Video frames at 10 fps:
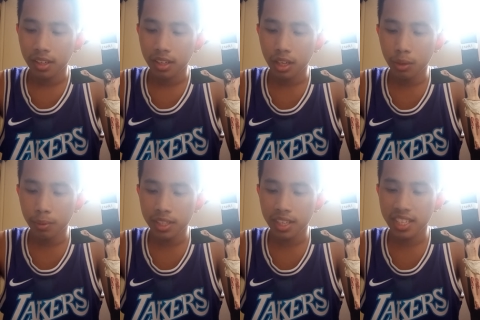He
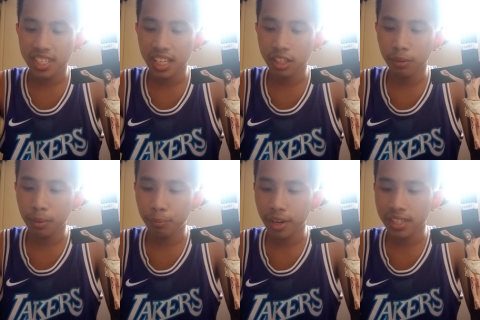was the ancestor of the
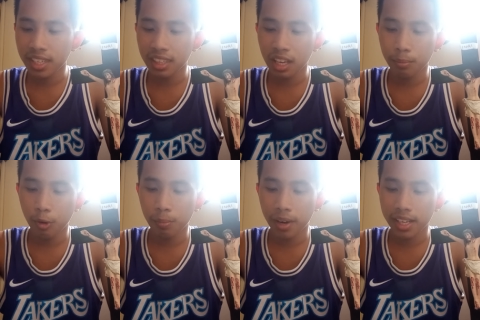present-day
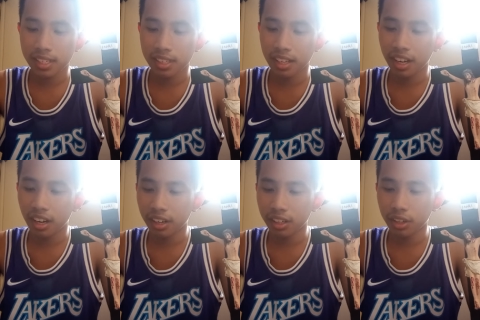Moabites. The
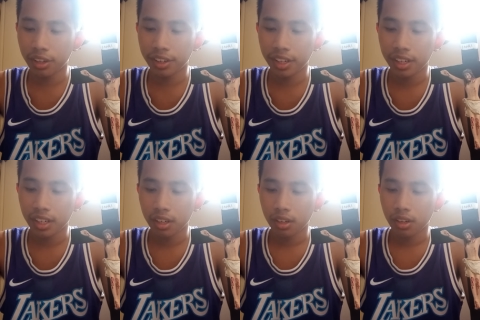younger daughter
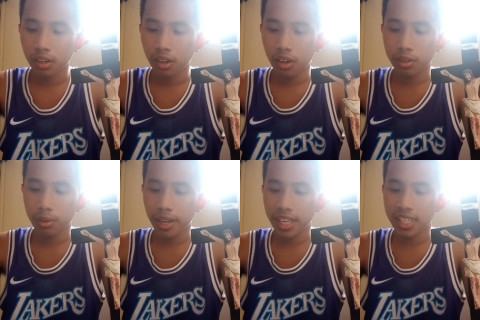also
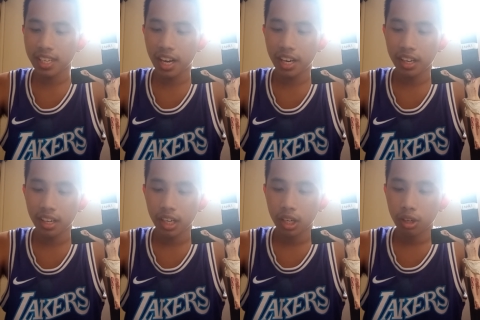had a son
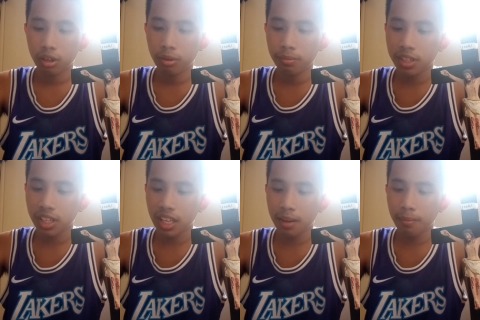whom she
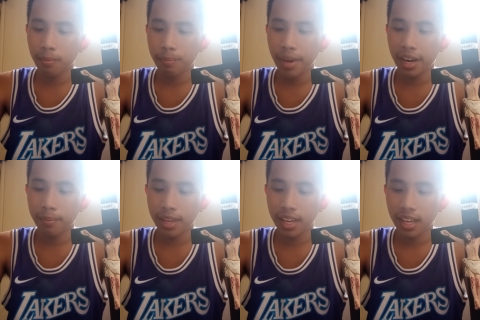named Ben-Ammi.